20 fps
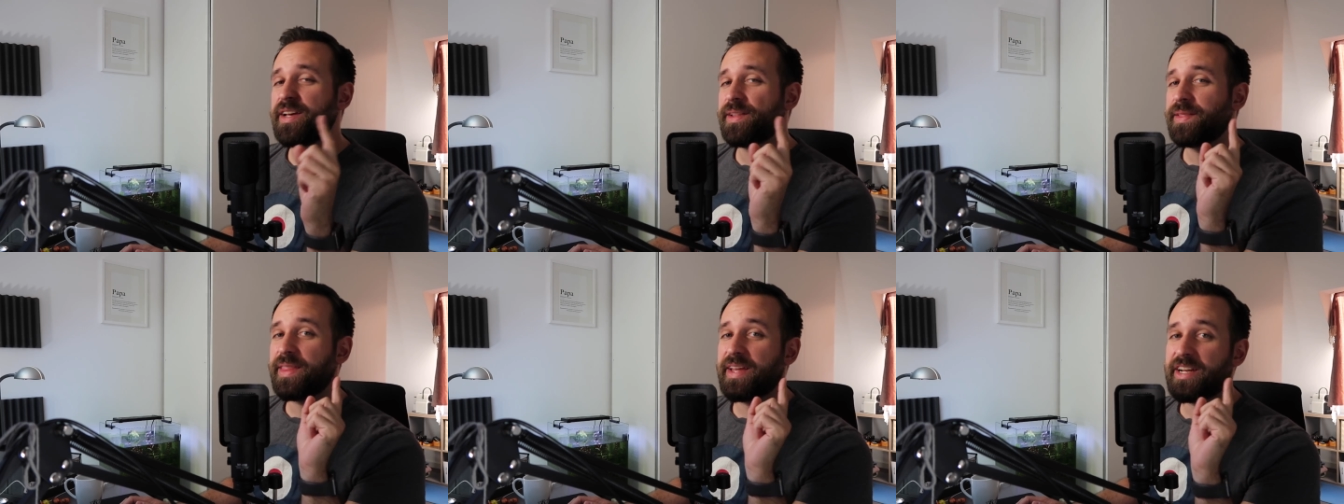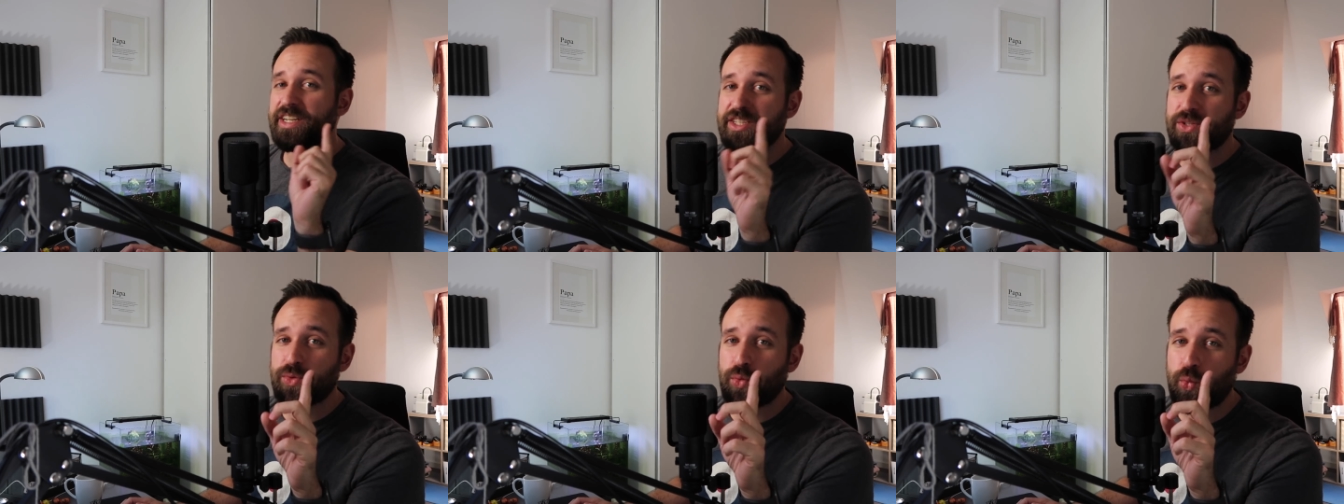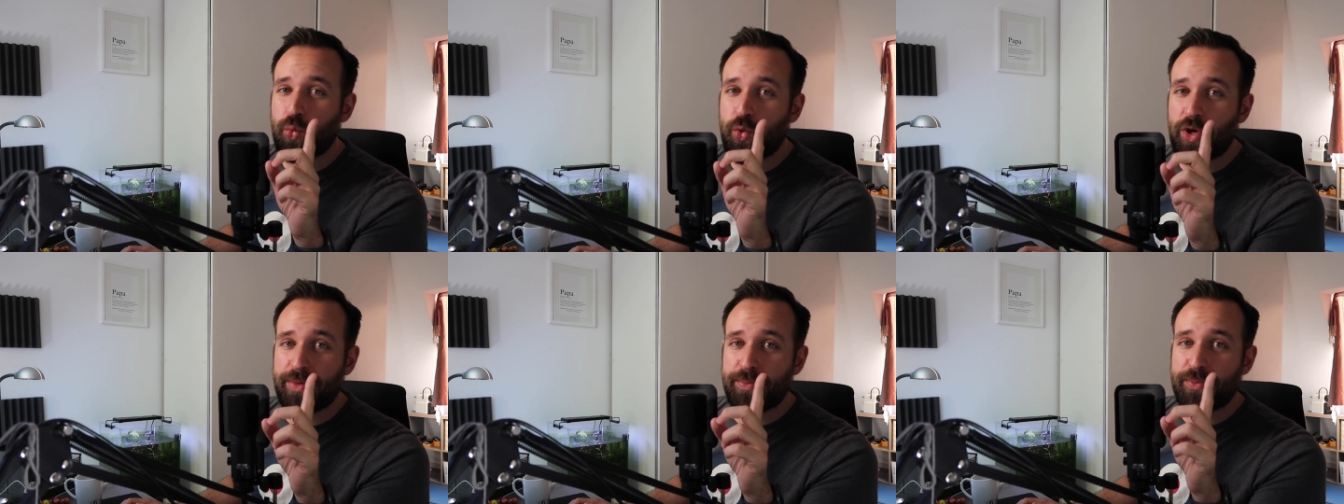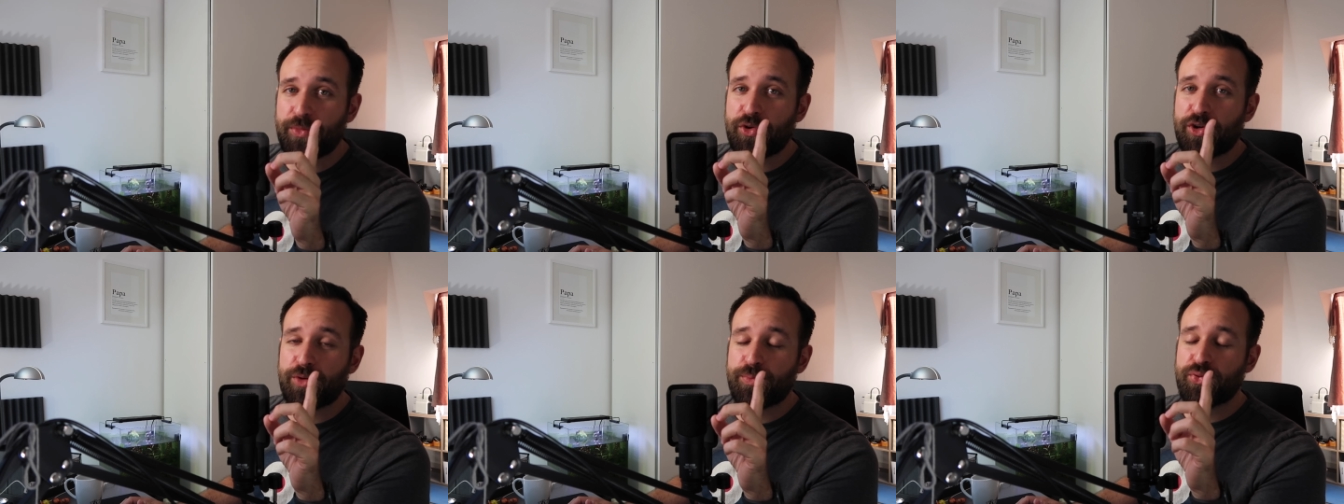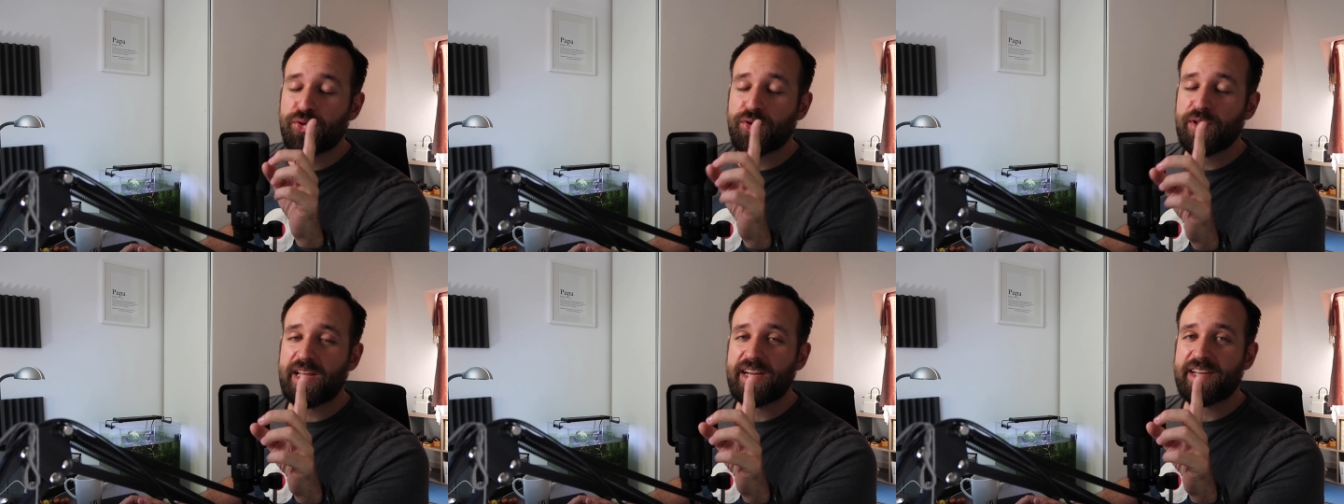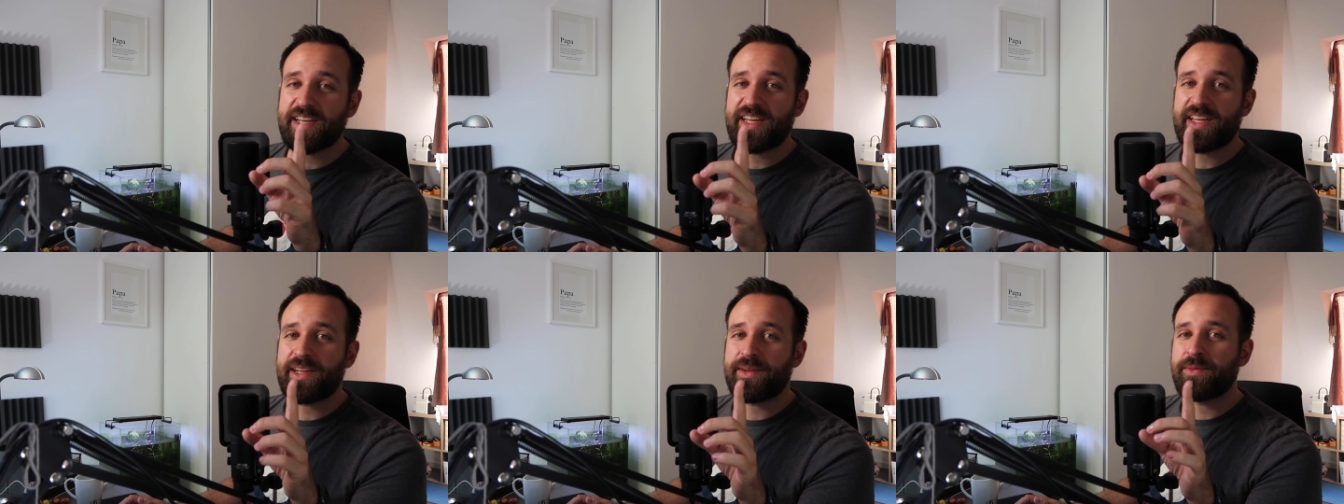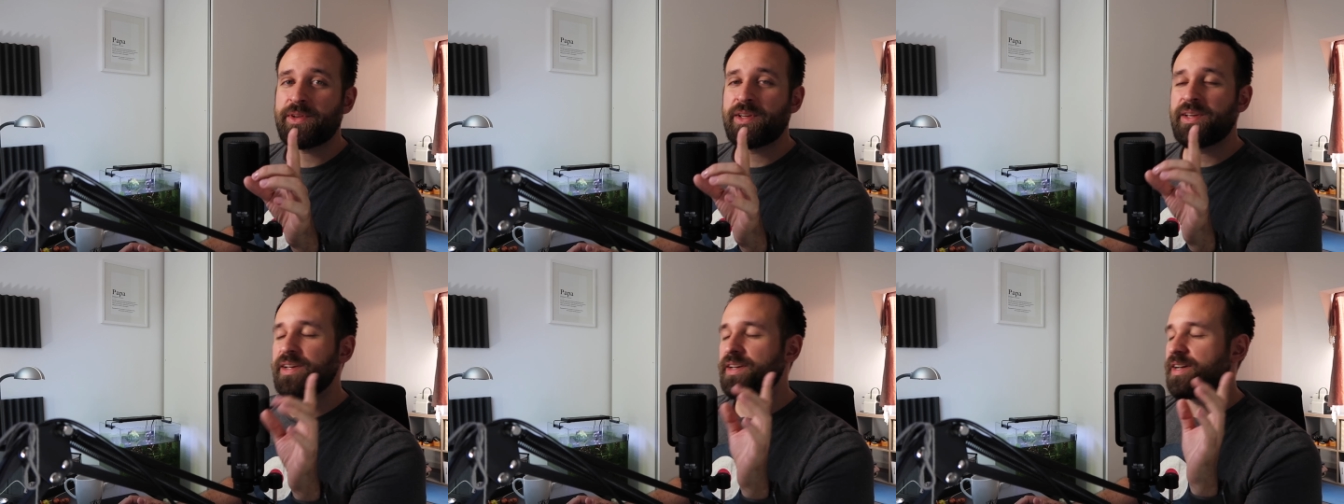there's one more plugin,
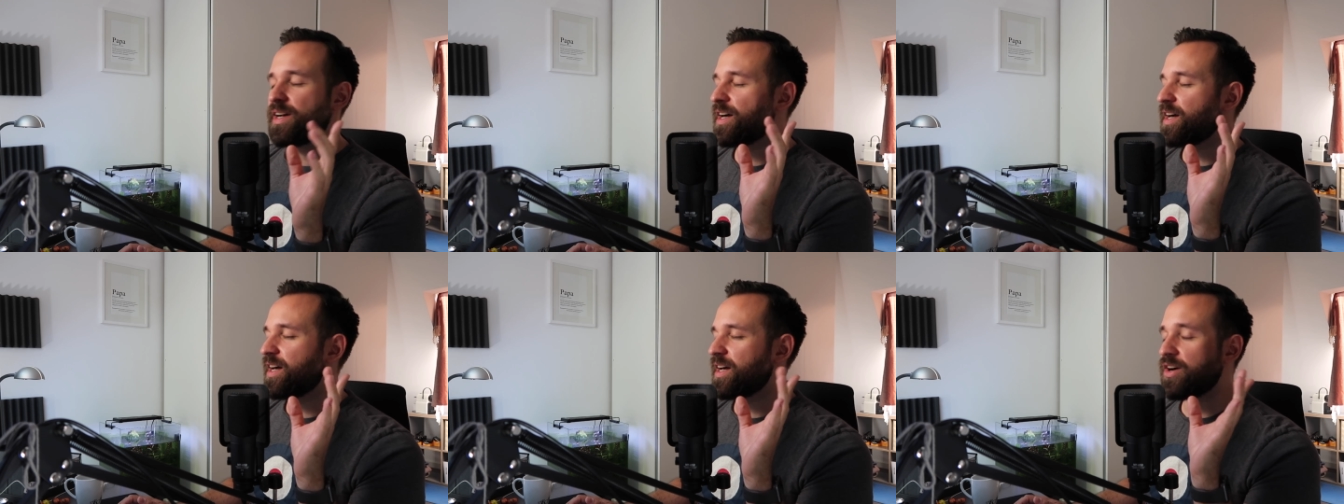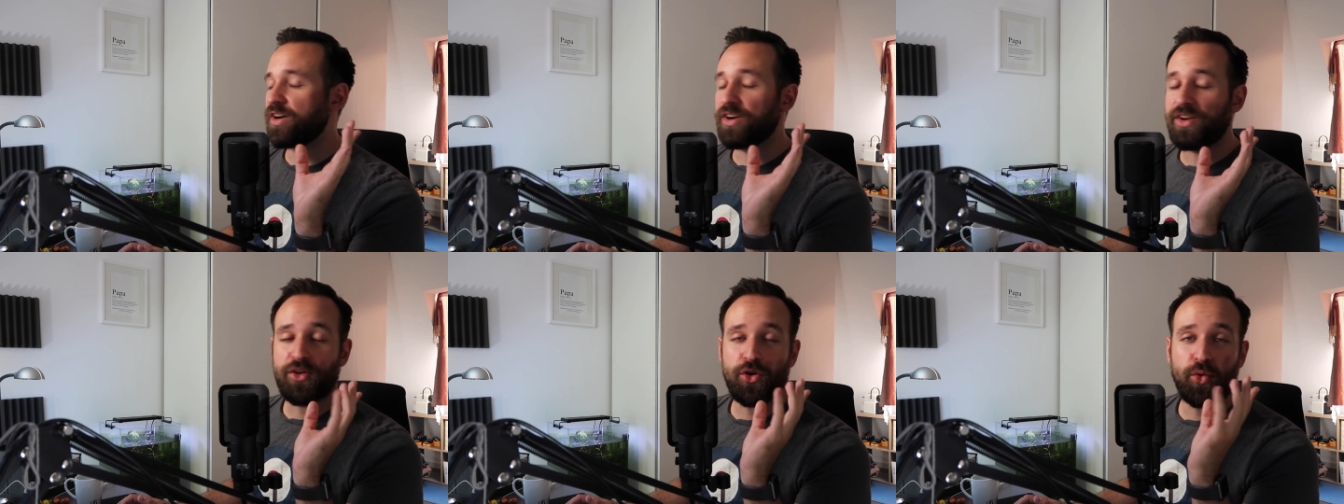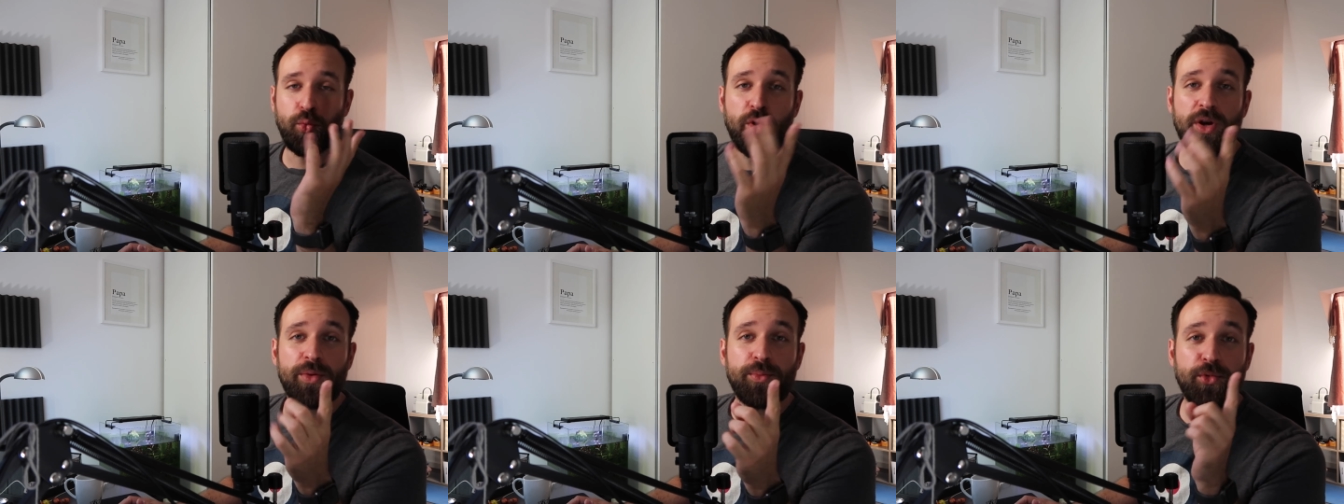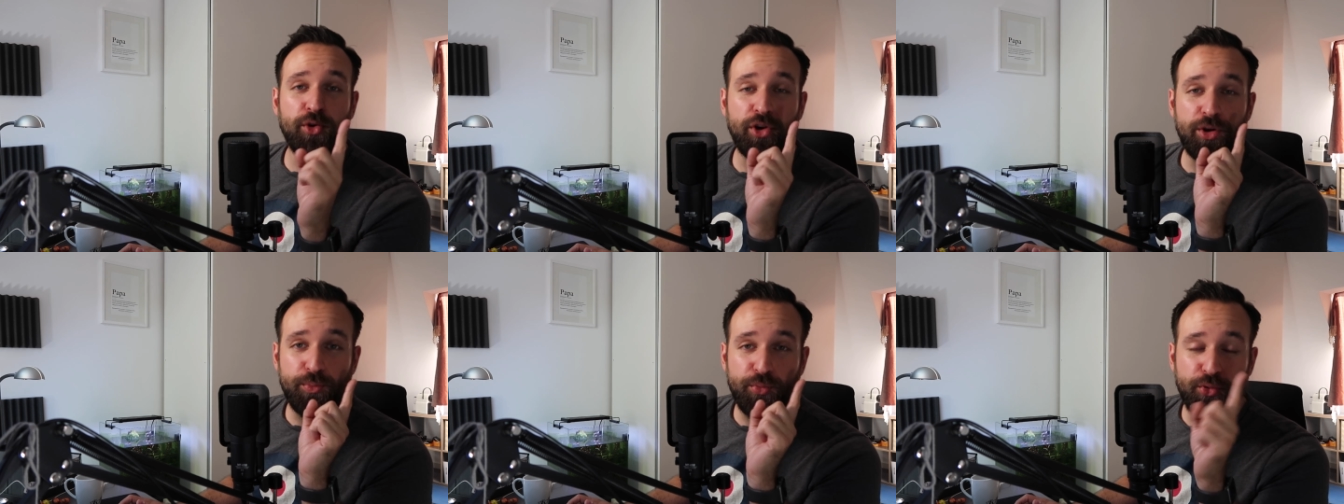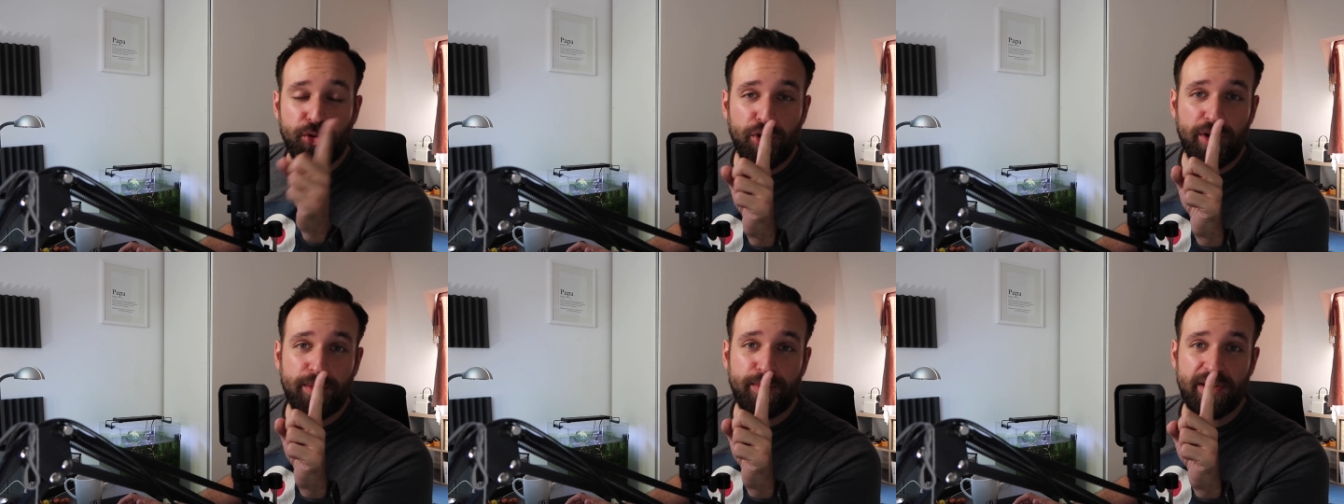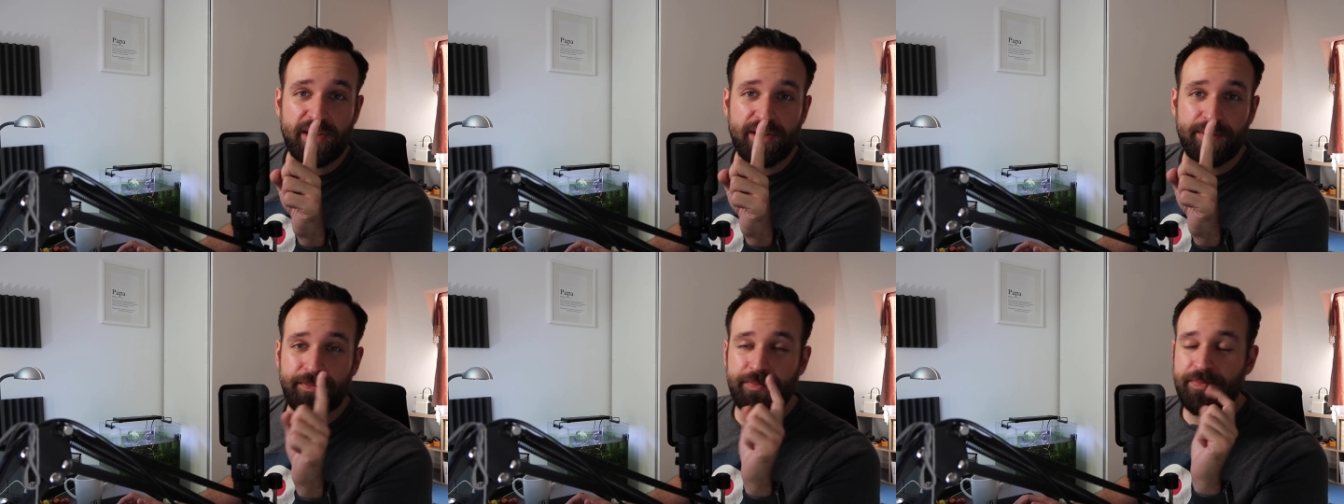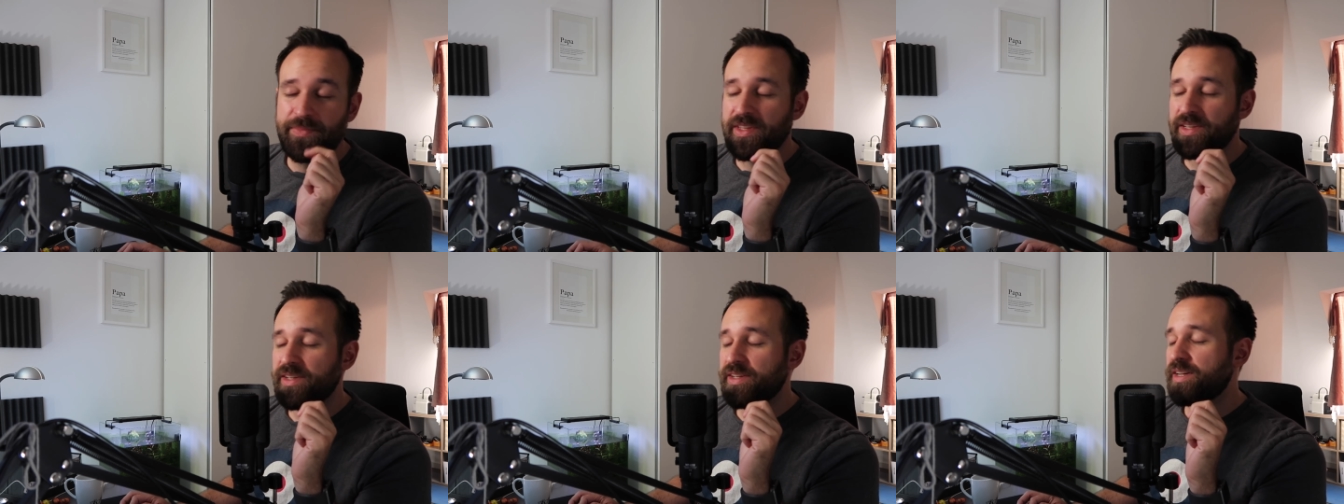uh, or no, one more problem,